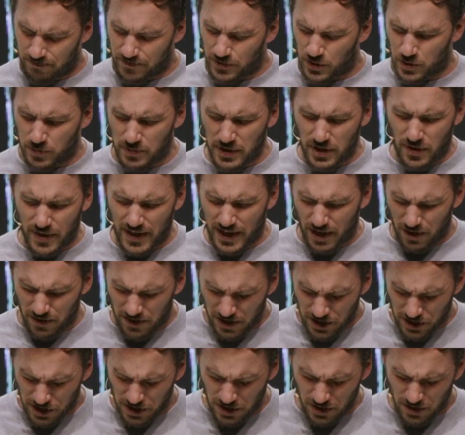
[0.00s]
There's mental health
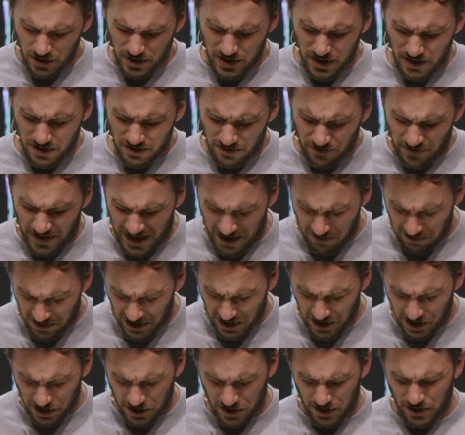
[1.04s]
issues. There's
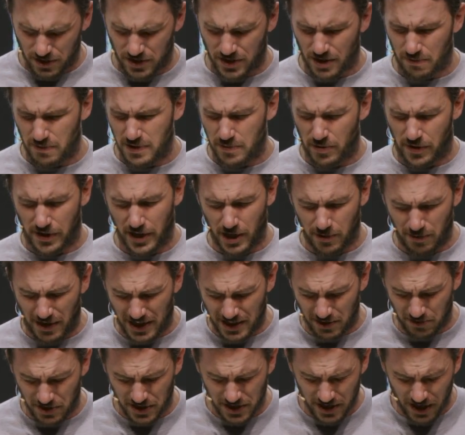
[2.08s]
family issues. Some people are here by
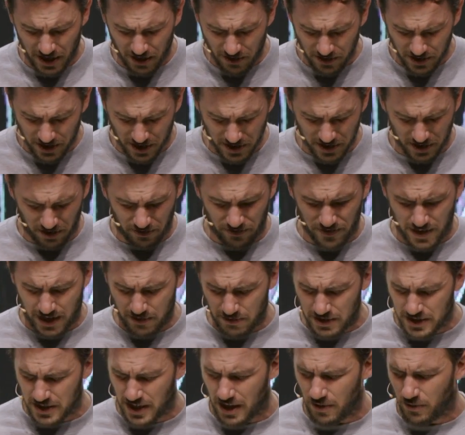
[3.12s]
themselves because their
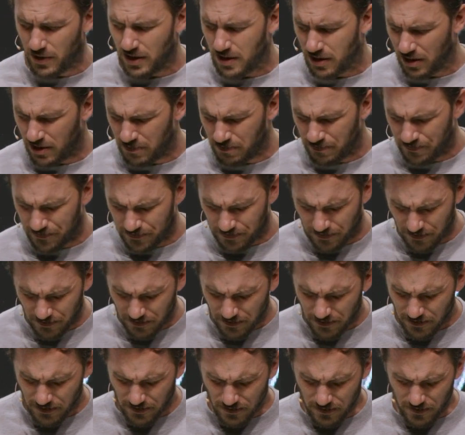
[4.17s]
family's not with them.
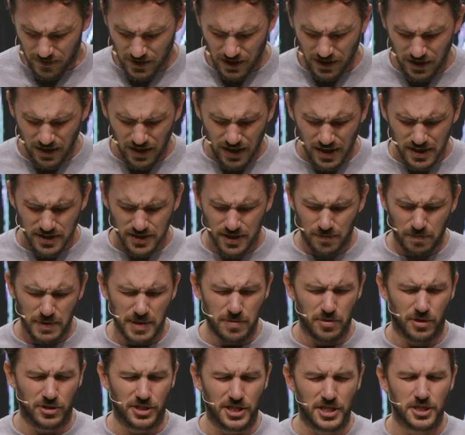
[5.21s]
Some
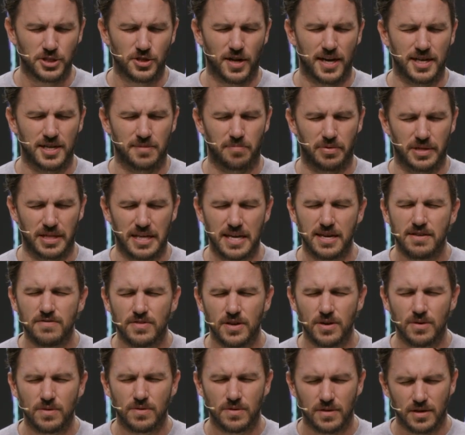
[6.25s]
people are just trying to believe
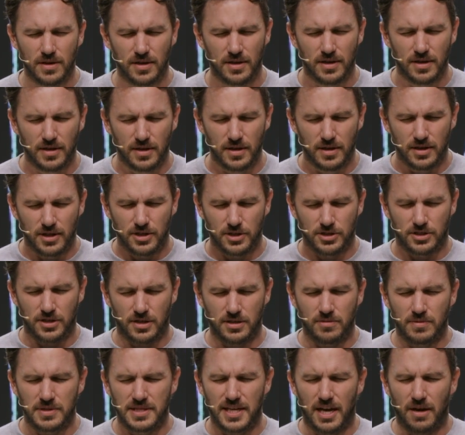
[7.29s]
you,
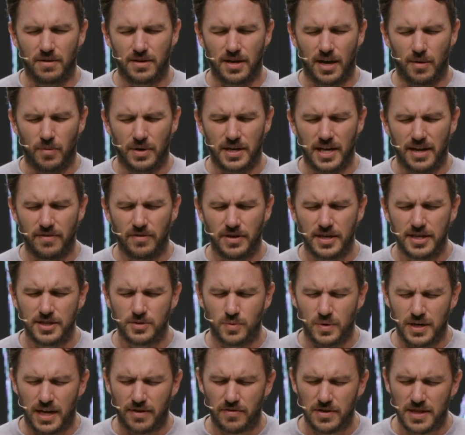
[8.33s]
struggling with doubt. God, whatever it is,
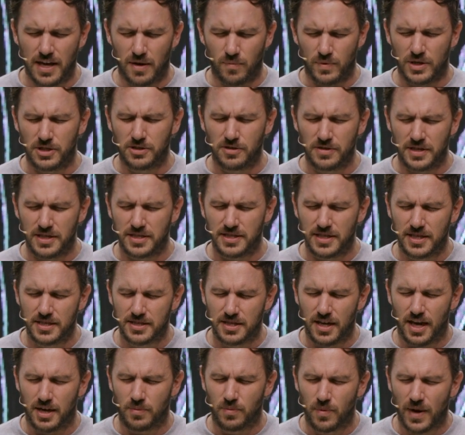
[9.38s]
whatever that wilderness is,
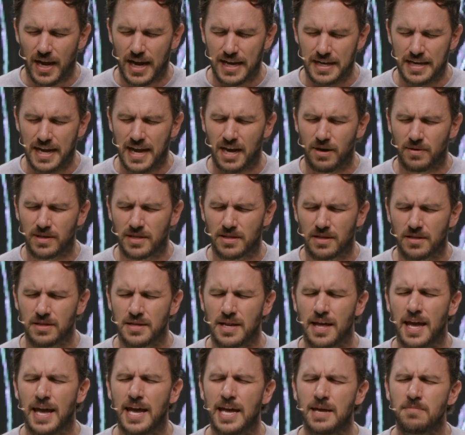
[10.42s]
God, right now in the
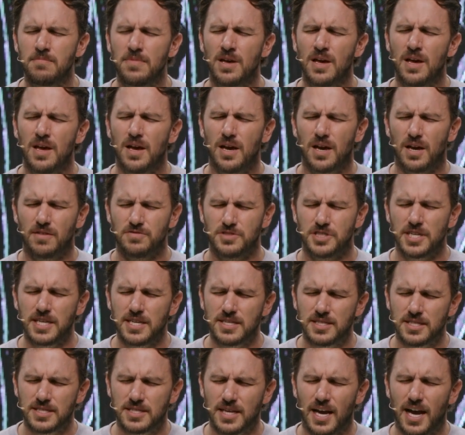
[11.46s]
name of
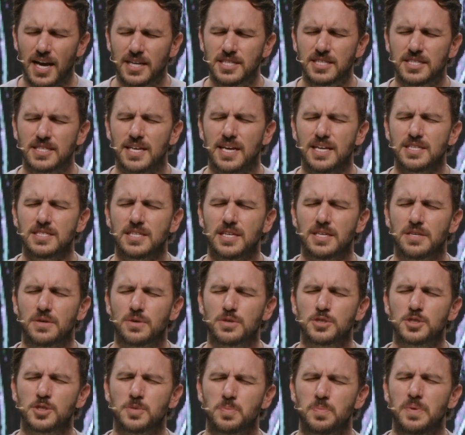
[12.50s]
Jesus, I just ask that your
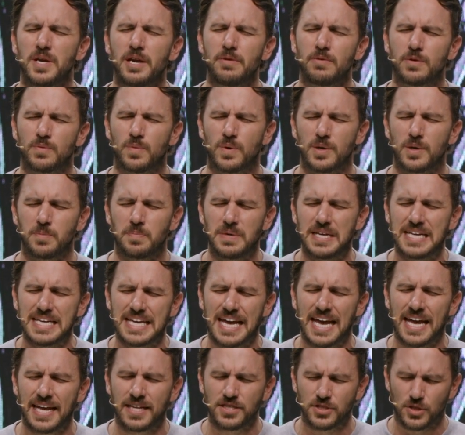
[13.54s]
spirit would
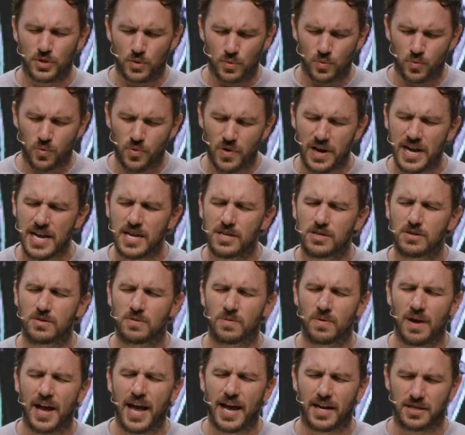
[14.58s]
begin to
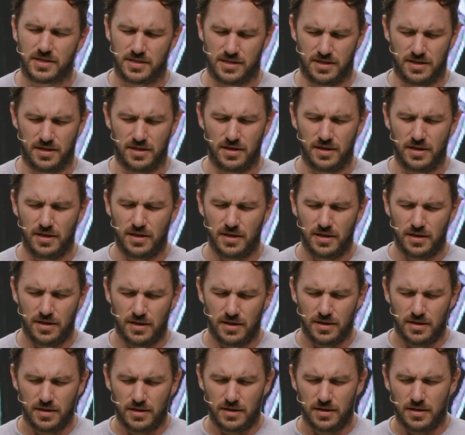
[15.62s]
redirect
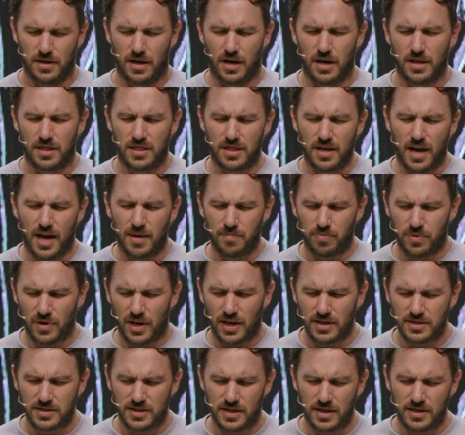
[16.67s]
our thought
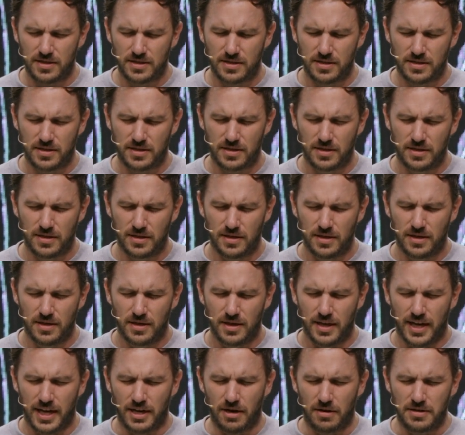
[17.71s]
process
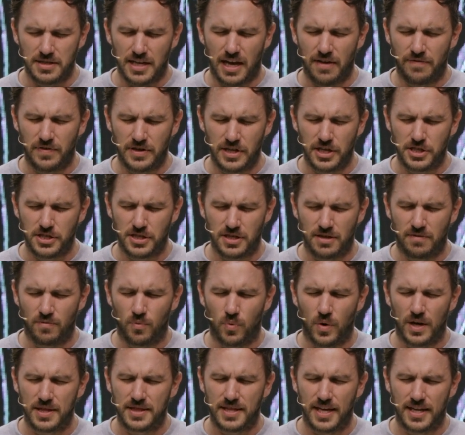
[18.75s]
and our definition of
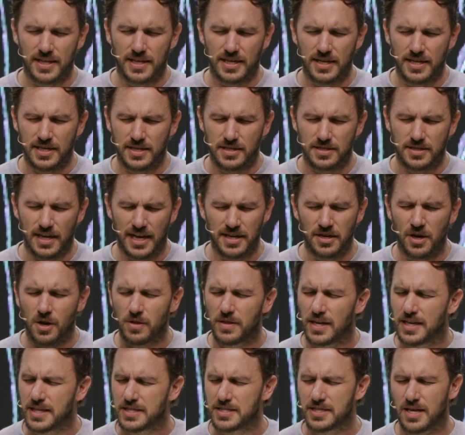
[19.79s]
what that is. I know
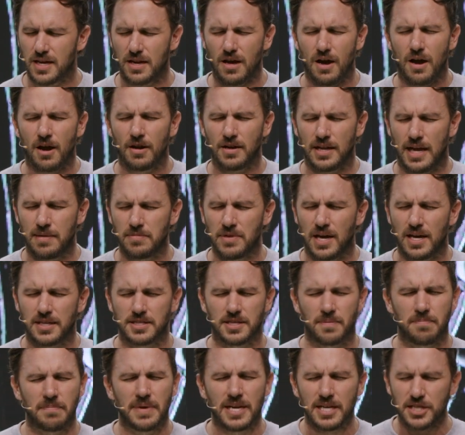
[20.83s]
that it's not hard, and I'm not
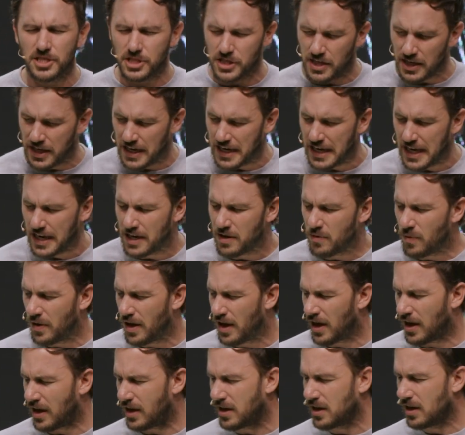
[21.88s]
diminishing in any
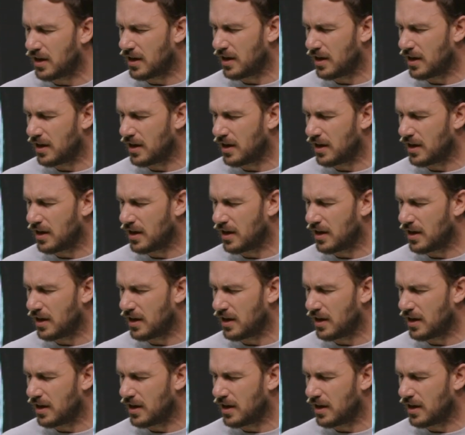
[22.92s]
way